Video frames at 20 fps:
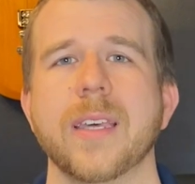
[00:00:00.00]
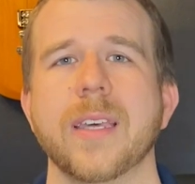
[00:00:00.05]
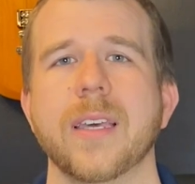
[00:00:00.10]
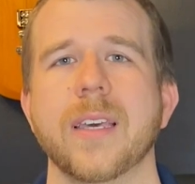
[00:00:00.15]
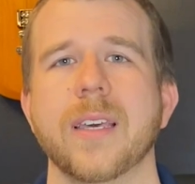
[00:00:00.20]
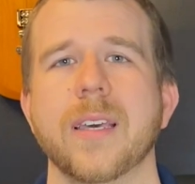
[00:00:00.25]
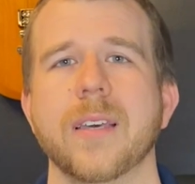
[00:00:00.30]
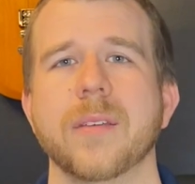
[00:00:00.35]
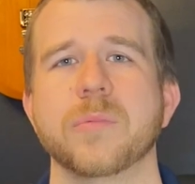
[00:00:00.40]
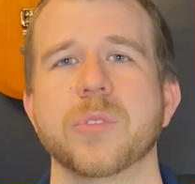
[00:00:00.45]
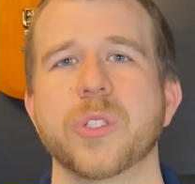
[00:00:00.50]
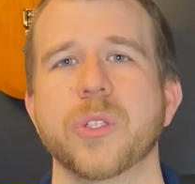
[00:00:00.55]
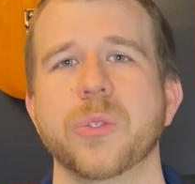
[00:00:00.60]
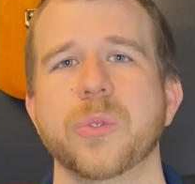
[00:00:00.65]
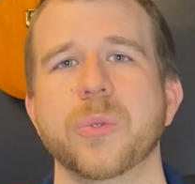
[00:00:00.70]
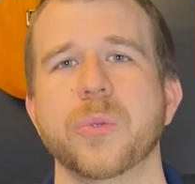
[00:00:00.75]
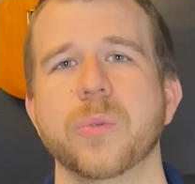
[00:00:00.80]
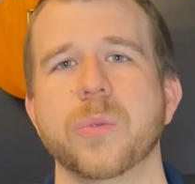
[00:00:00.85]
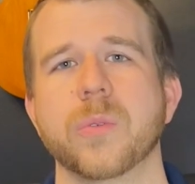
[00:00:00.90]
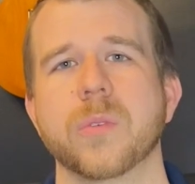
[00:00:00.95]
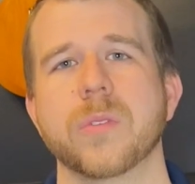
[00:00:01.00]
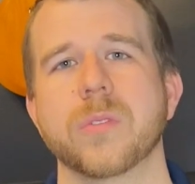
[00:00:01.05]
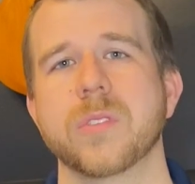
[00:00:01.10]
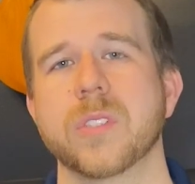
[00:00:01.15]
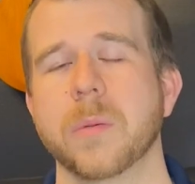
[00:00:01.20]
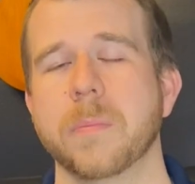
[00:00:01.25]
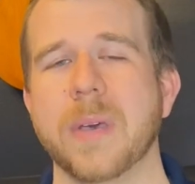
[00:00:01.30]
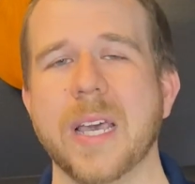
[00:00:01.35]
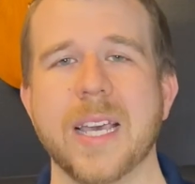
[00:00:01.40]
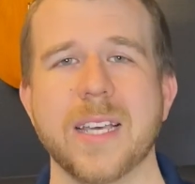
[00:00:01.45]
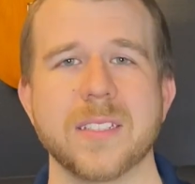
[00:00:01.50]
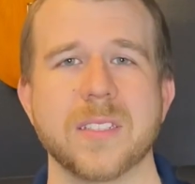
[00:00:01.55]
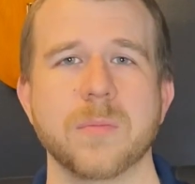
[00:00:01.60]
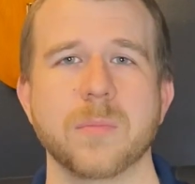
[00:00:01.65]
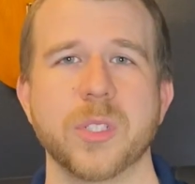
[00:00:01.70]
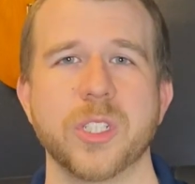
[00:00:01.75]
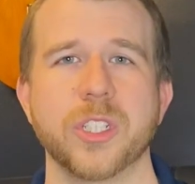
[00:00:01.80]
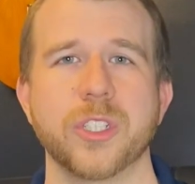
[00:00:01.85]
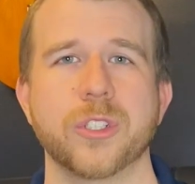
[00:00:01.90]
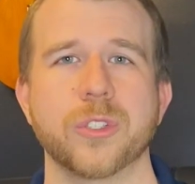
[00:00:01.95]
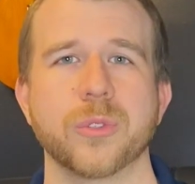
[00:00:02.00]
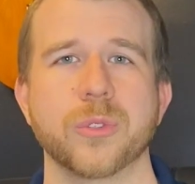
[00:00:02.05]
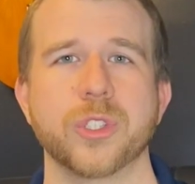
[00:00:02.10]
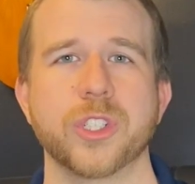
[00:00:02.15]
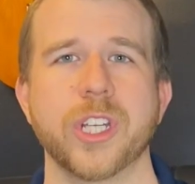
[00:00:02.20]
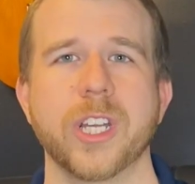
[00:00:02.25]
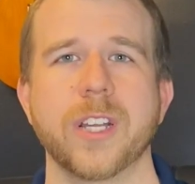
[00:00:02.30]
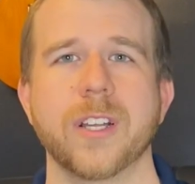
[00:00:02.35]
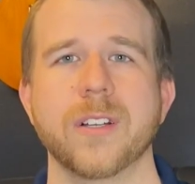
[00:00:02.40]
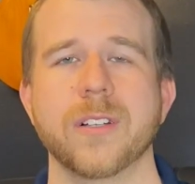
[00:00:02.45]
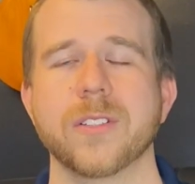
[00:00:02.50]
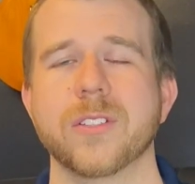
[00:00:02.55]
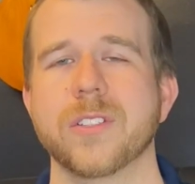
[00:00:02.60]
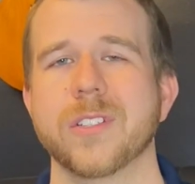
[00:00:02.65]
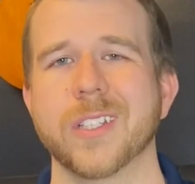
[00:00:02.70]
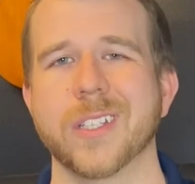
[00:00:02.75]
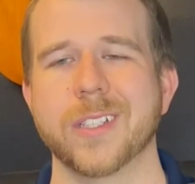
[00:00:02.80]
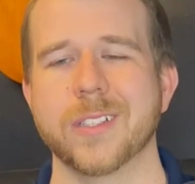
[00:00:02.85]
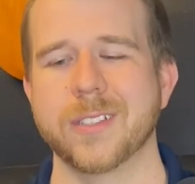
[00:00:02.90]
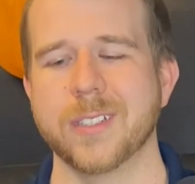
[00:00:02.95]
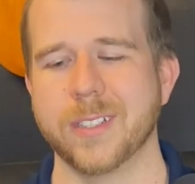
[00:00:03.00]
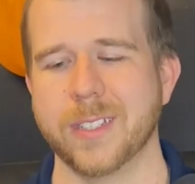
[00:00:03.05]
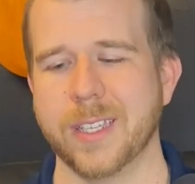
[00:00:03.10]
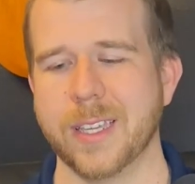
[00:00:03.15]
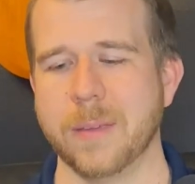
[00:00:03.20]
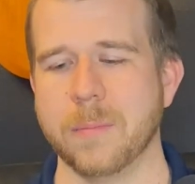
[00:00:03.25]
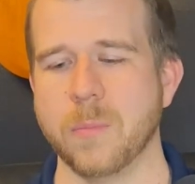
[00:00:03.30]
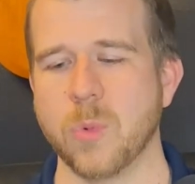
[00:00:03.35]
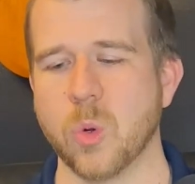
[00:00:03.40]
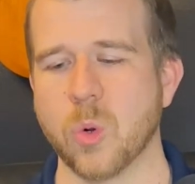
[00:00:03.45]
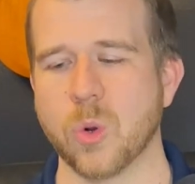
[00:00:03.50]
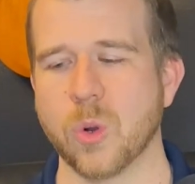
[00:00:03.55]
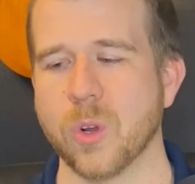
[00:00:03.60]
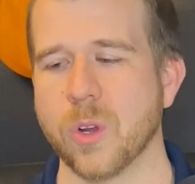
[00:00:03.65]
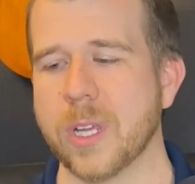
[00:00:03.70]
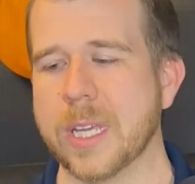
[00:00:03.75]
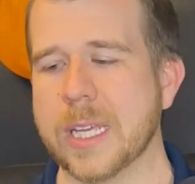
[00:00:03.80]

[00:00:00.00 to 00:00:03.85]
to buy some additional shares to get more